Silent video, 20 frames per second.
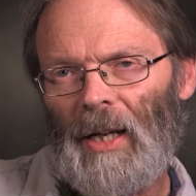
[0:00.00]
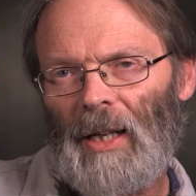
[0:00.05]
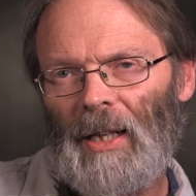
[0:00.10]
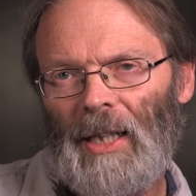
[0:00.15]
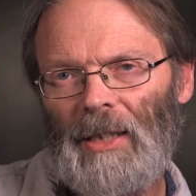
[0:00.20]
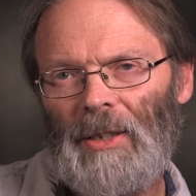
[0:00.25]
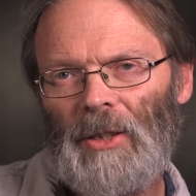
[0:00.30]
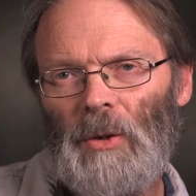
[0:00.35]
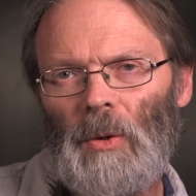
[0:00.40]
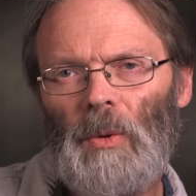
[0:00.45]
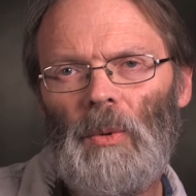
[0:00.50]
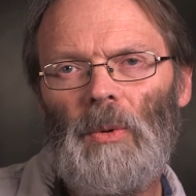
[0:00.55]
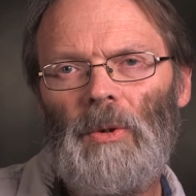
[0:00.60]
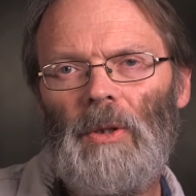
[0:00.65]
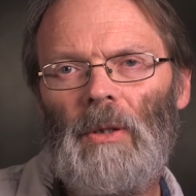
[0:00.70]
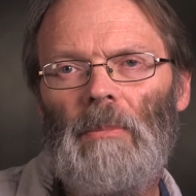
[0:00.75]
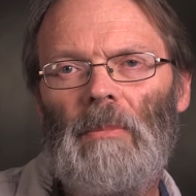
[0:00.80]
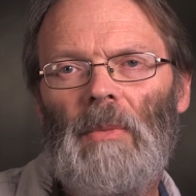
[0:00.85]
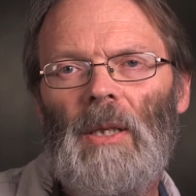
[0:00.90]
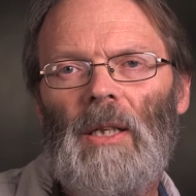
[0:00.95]
Let's call
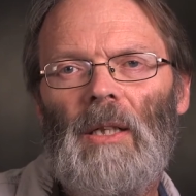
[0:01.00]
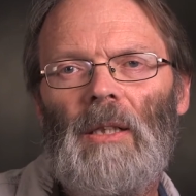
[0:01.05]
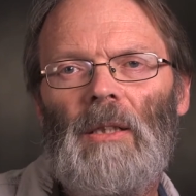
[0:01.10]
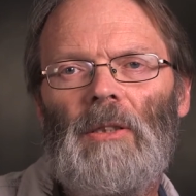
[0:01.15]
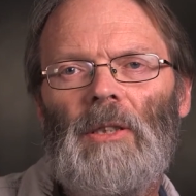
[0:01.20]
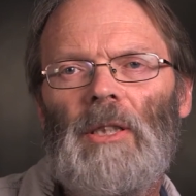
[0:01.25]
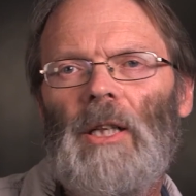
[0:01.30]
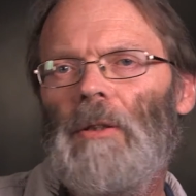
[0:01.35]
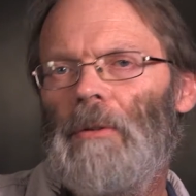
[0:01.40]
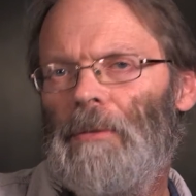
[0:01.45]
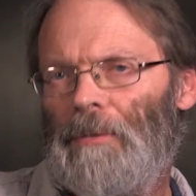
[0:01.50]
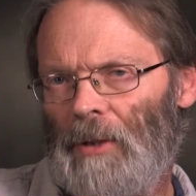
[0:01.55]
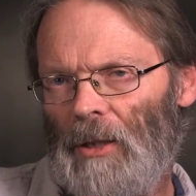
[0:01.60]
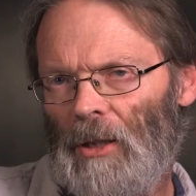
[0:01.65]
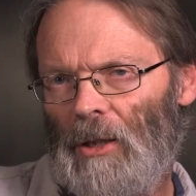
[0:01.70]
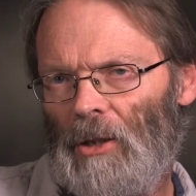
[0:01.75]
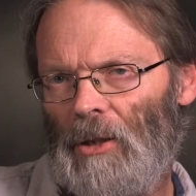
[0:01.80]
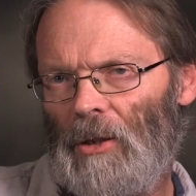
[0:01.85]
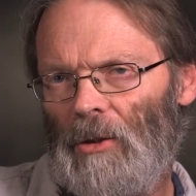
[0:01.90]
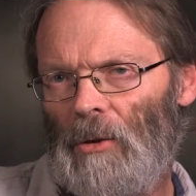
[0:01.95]
them
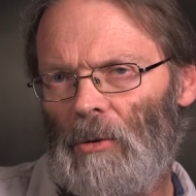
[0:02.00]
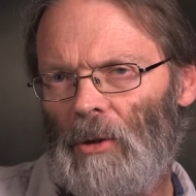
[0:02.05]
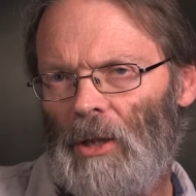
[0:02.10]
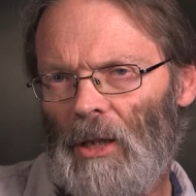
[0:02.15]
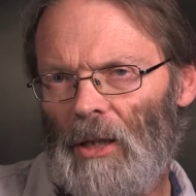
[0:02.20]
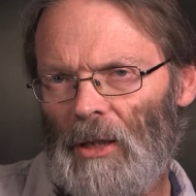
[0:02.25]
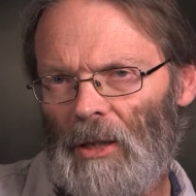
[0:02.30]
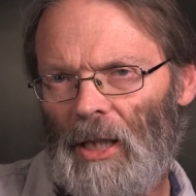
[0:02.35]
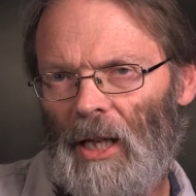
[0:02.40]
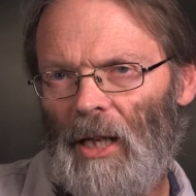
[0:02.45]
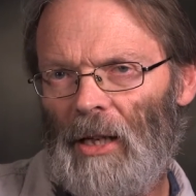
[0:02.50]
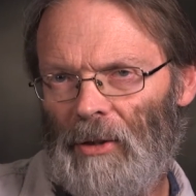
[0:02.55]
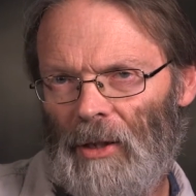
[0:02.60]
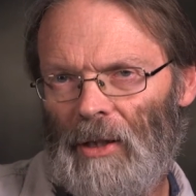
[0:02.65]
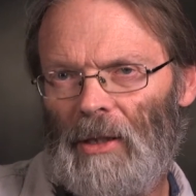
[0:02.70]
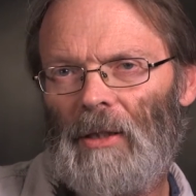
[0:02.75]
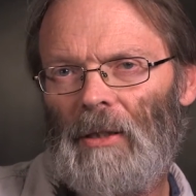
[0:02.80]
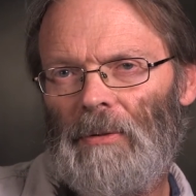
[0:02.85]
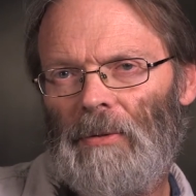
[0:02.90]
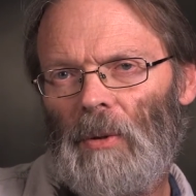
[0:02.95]
selfish and
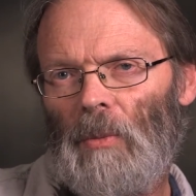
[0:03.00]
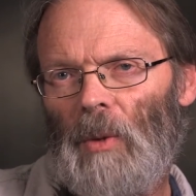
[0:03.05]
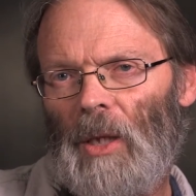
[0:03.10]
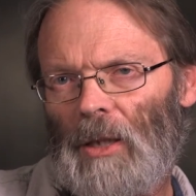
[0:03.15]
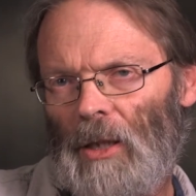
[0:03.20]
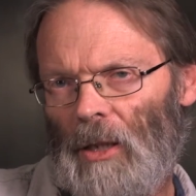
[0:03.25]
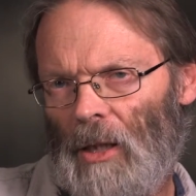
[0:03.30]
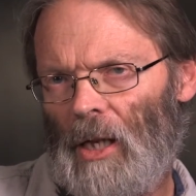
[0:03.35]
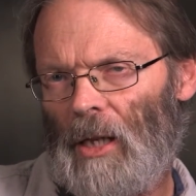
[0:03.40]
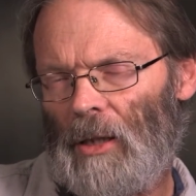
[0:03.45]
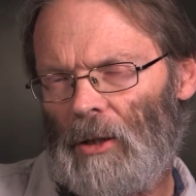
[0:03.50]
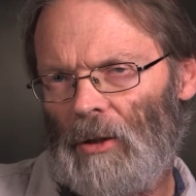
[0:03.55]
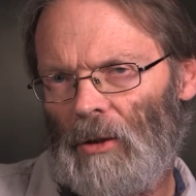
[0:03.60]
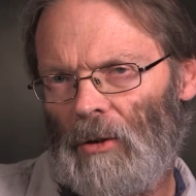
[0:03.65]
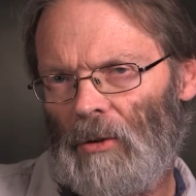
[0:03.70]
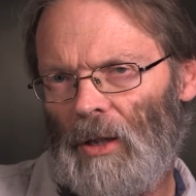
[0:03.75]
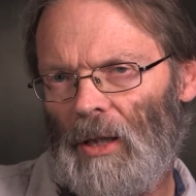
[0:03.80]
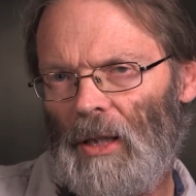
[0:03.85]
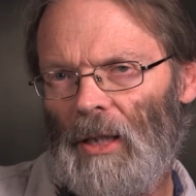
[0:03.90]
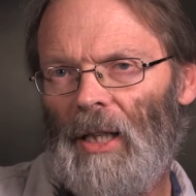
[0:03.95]
utilitarian for one
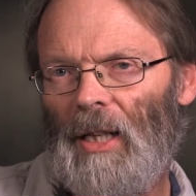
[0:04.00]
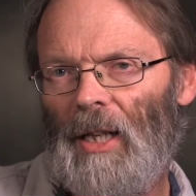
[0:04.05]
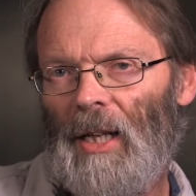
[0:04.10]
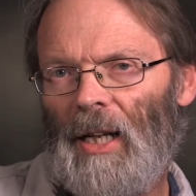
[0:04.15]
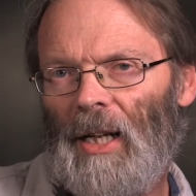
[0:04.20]
category,